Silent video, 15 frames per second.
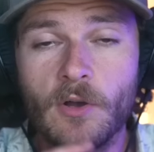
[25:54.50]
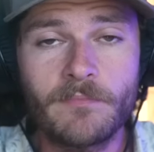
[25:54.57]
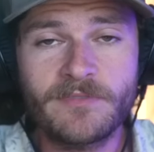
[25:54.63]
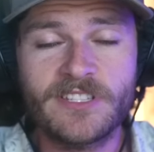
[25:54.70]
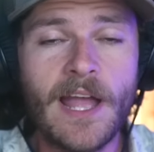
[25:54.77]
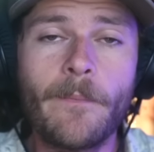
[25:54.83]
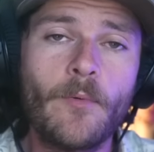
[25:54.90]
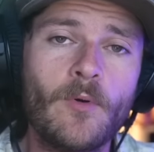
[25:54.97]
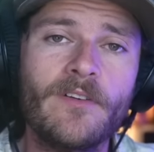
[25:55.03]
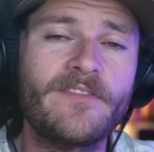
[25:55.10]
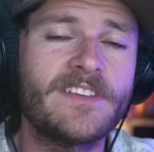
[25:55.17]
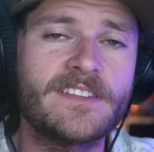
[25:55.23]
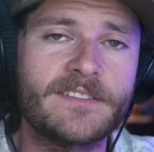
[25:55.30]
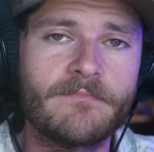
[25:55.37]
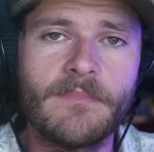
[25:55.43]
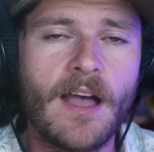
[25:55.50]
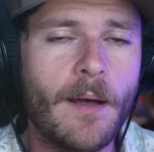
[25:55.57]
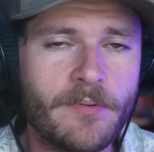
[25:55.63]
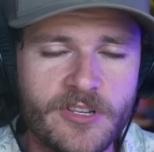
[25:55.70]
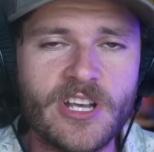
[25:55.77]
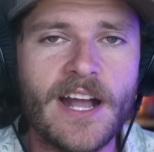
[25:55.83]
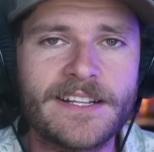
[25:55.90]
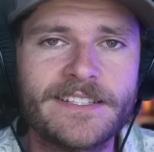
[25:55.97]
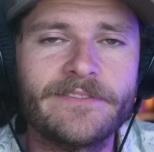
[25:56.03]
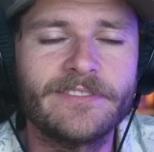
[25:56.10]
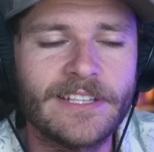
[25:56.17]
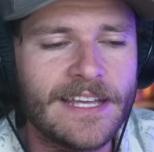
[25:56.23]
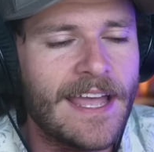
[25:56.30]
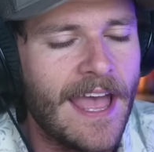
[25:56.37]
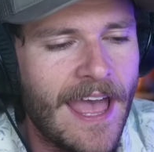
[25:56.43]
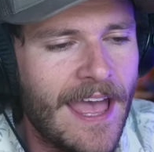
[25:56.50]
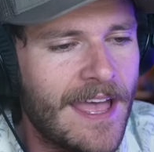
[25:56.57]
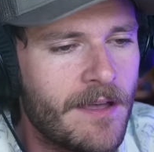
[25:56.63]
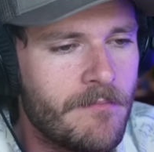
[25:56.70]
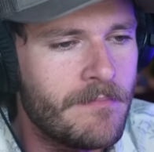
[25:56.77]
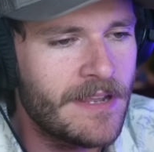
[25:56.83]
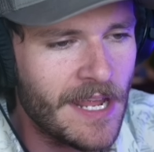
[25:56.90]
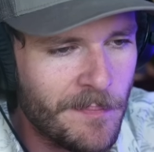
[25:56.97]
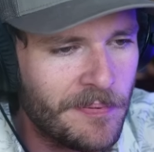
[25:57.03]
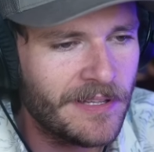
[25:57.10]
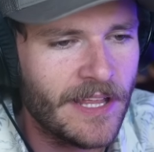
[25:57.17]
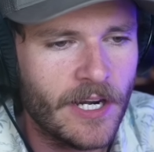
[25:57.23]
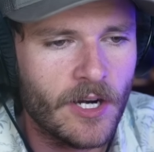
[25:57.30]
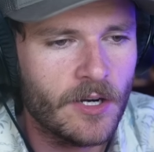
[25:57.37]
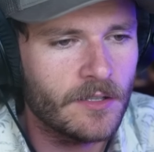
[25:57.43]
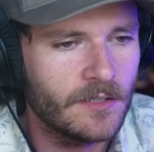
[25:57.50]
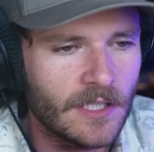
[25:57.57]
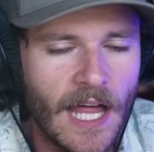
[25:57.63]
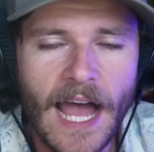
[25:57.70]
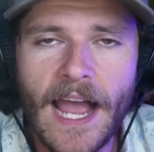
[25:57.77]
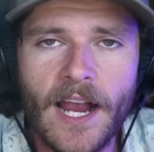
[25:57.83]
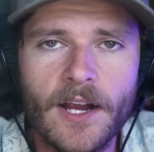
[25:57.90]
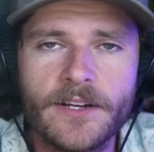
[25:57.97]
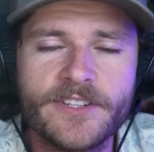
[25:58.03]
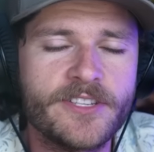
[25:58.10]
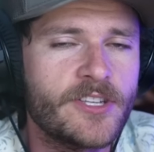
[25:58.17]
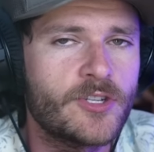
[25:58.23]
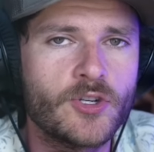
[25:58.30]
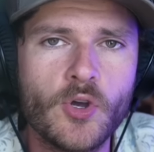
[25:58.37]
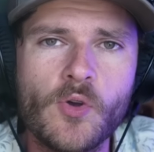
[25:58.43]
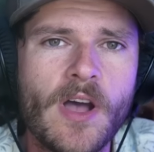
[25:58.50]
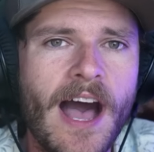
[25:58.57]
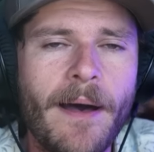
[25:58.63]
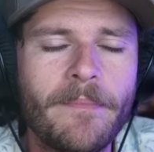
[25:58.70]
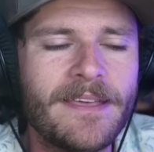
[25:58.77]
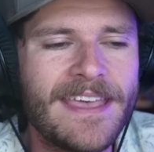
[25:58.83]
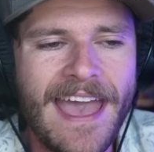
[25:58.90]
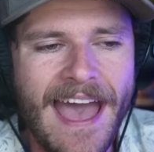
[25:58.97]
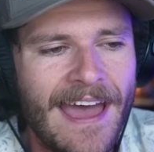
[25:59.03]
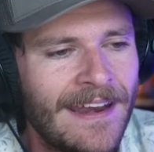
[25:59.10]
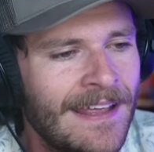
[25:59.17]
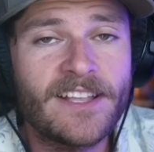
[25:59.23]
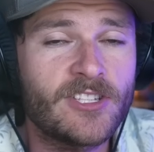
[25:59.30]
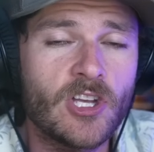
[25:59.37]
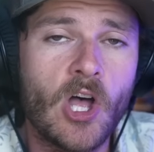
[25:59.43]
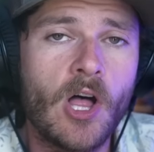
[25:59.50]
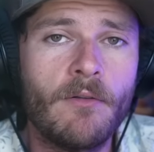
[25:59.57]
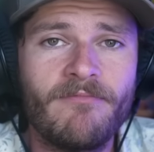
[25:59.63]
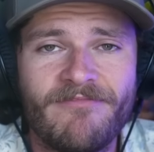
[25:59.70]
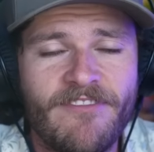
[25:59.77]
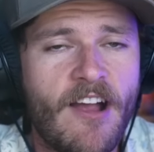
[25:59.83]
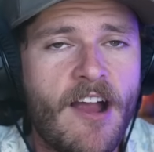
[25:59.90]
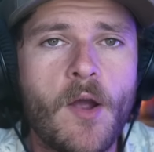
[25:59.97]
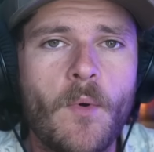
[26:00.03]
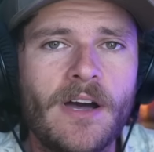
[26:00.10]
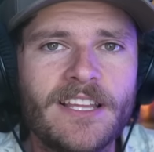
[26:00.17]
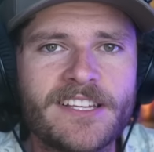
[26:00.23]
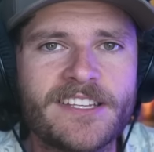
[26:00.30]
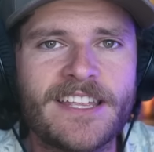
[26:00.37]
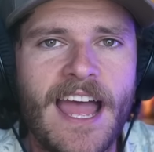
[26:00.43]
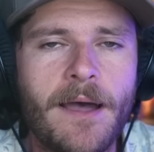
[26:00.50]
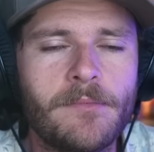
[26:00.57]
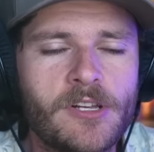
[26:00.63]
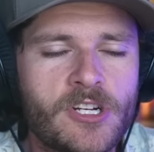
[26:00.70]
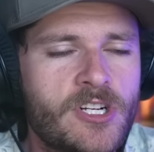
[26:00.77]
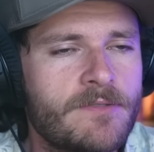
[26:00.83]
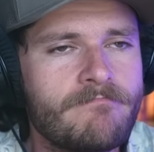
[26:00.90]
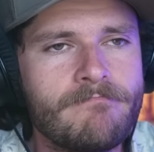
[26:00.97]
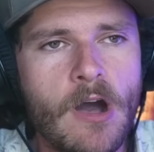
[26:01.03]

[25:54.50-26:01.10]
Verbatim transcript: So, Sniper Wolf is objectively a manipulator, a liar. She's a true copycat. That's all very well established.